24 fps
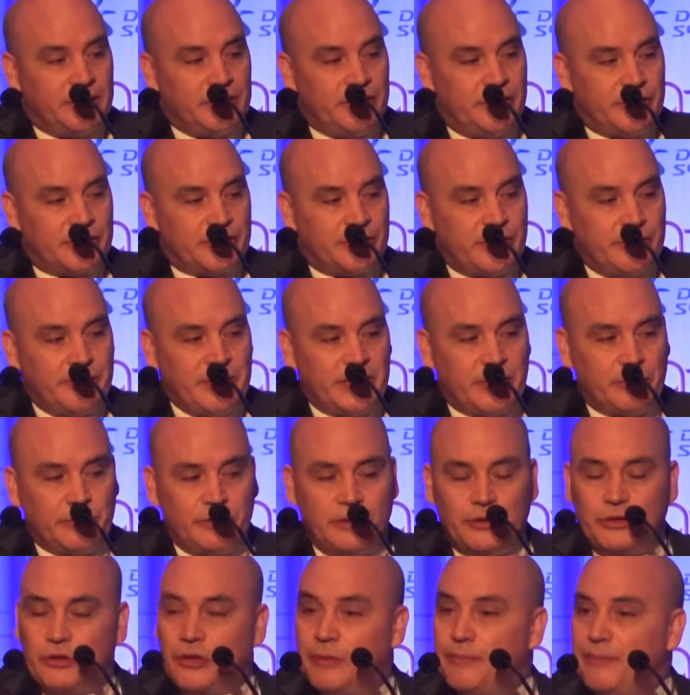the
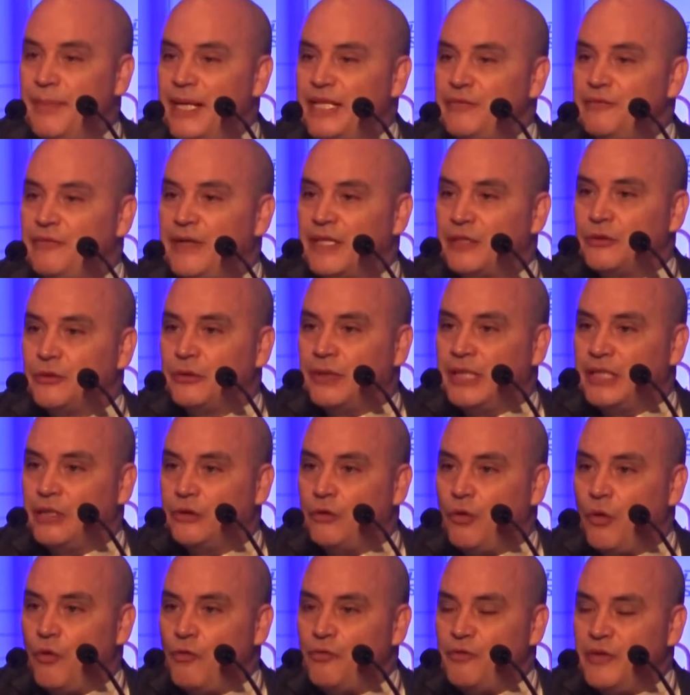semiconductor manufacturing
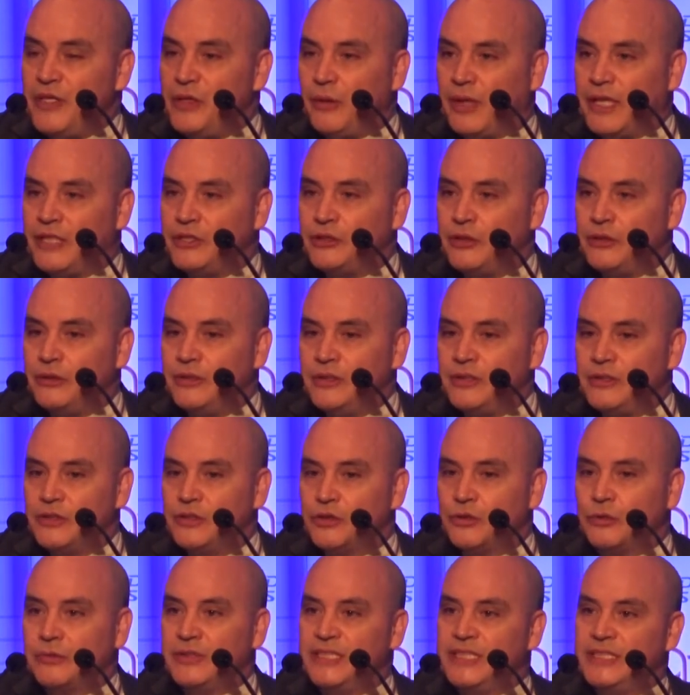configuration.
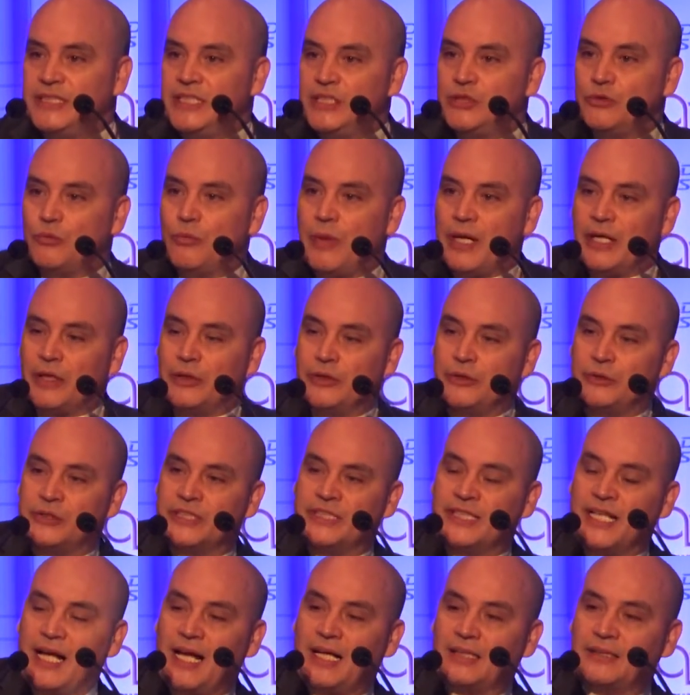So this is where you
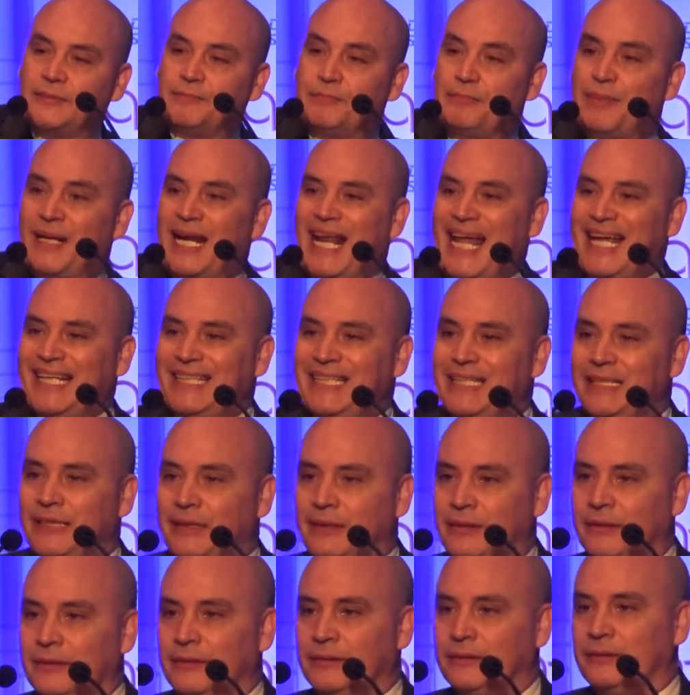start
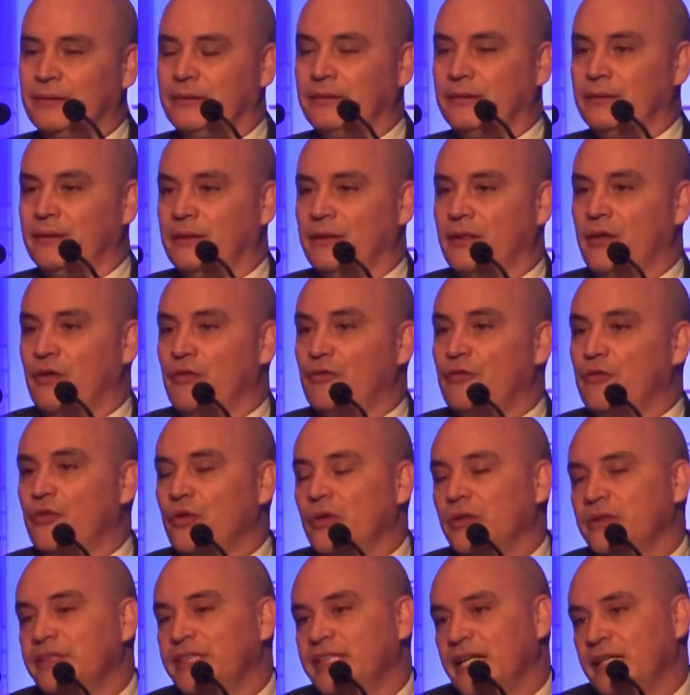planning
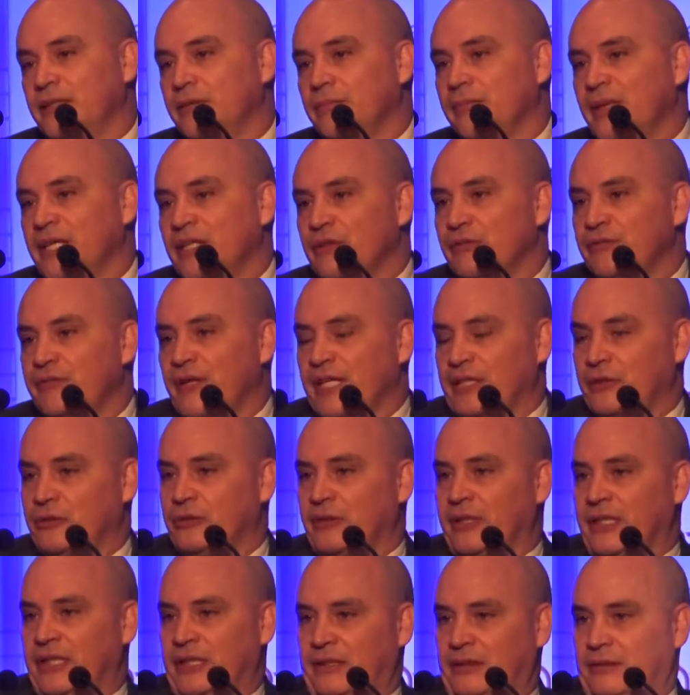front-end
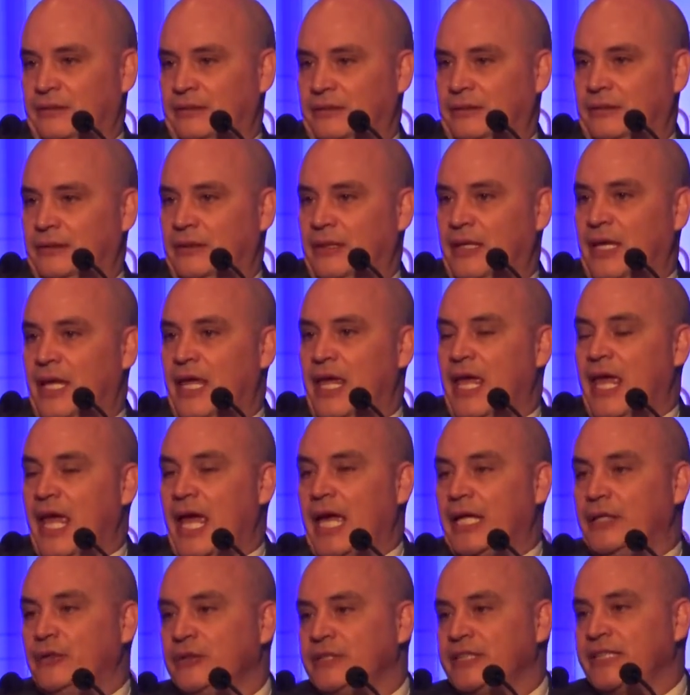manufacturing.
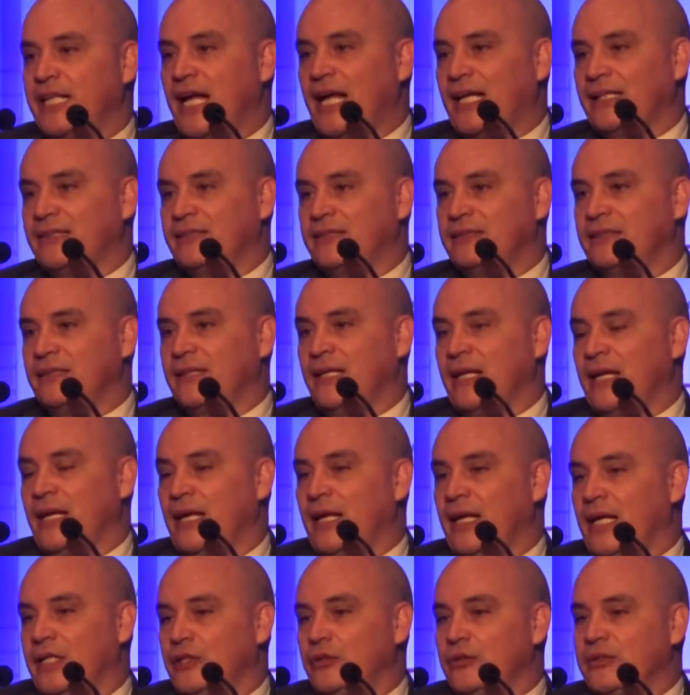And you start
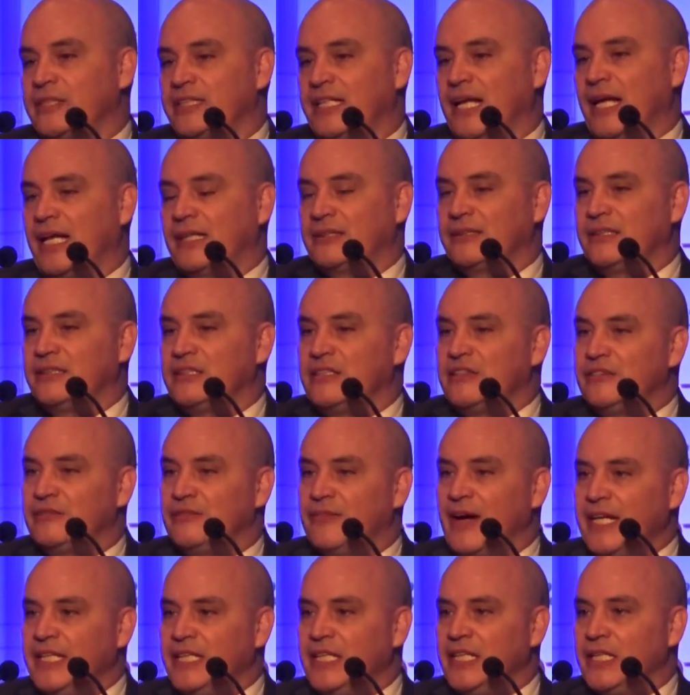
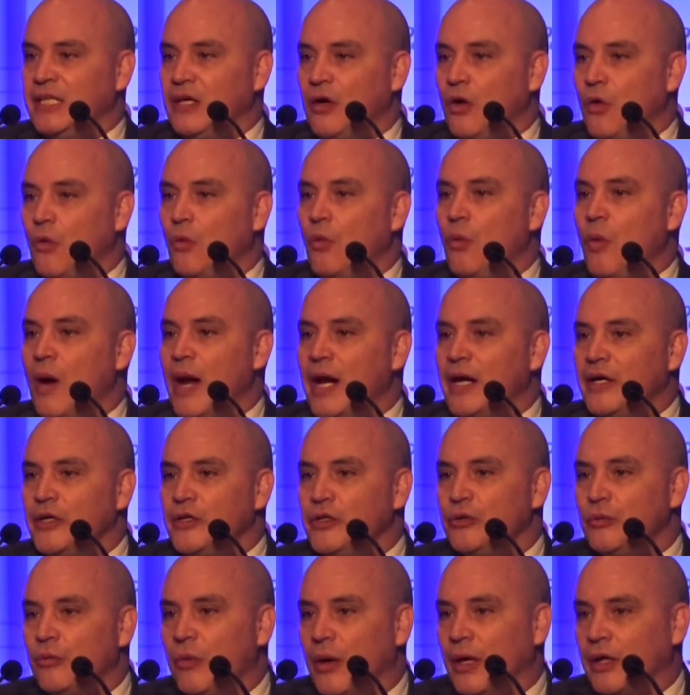defining where
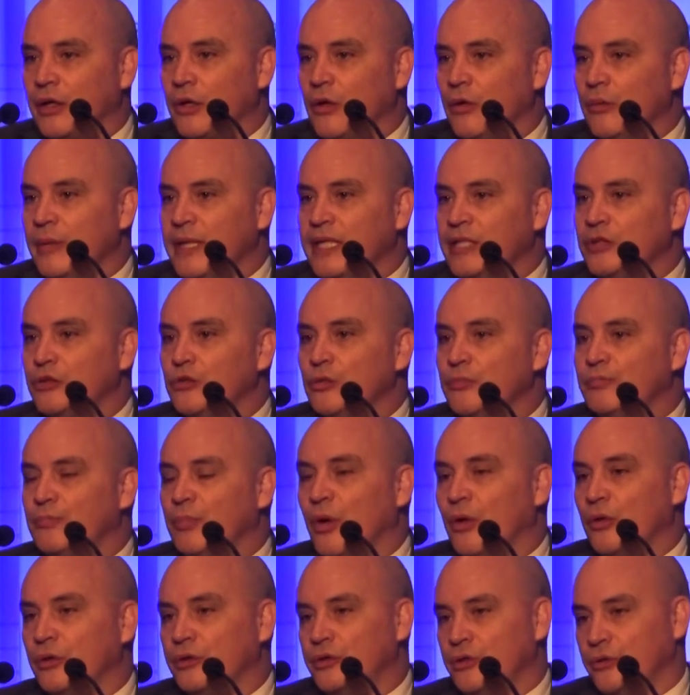you are going to
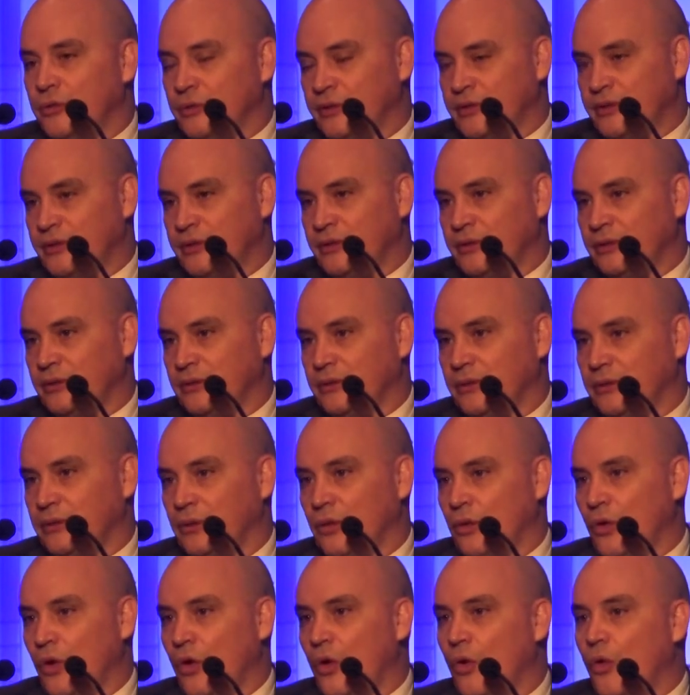produce
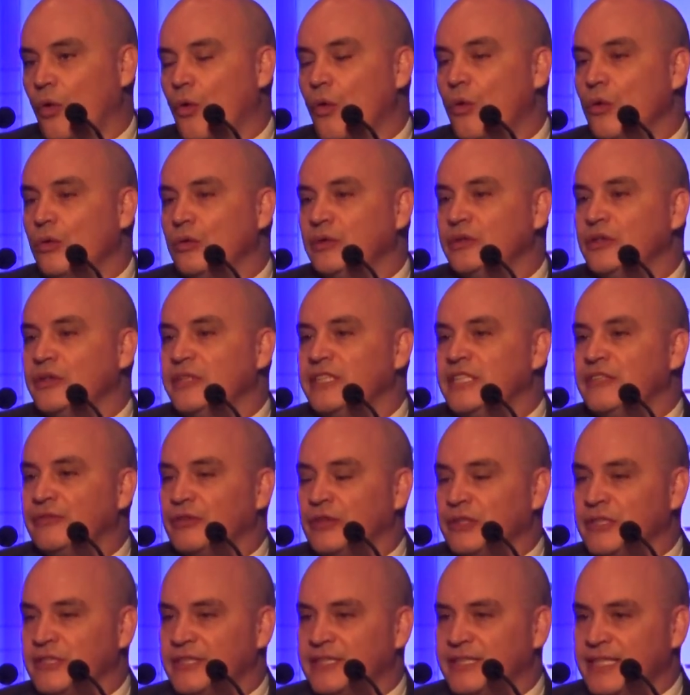all the
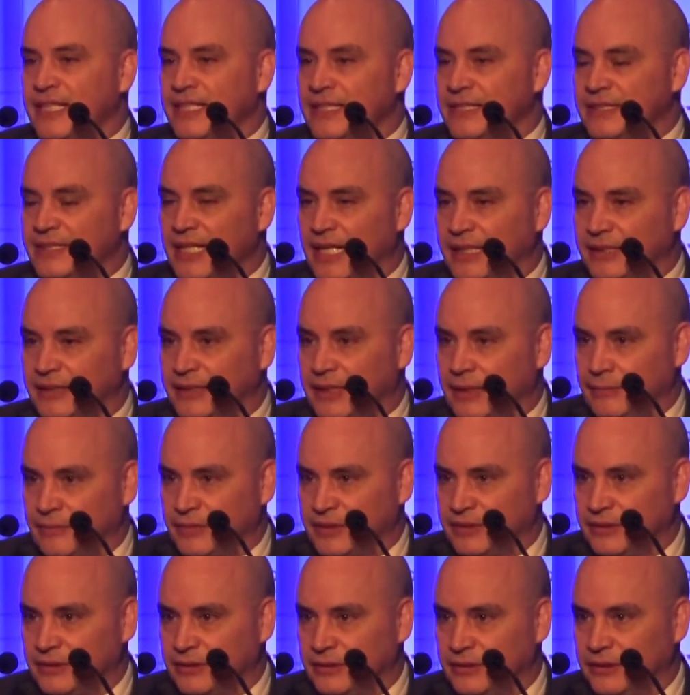different sales
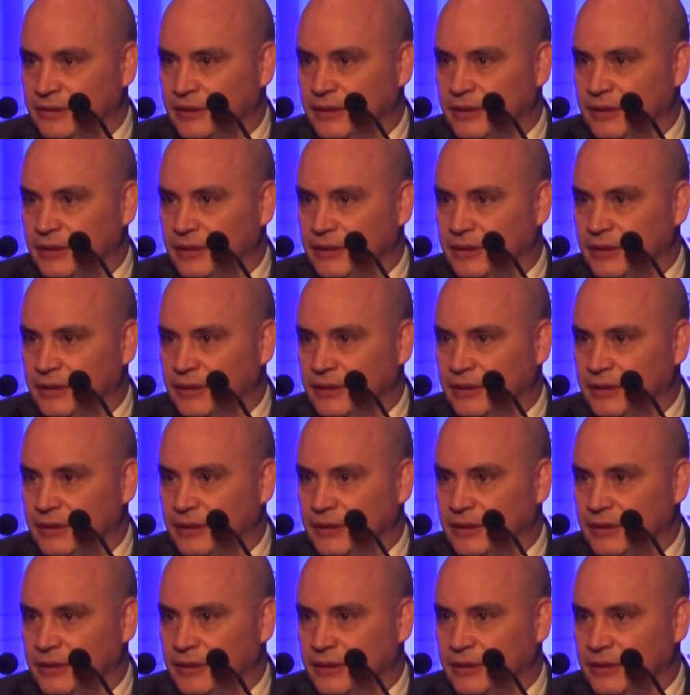items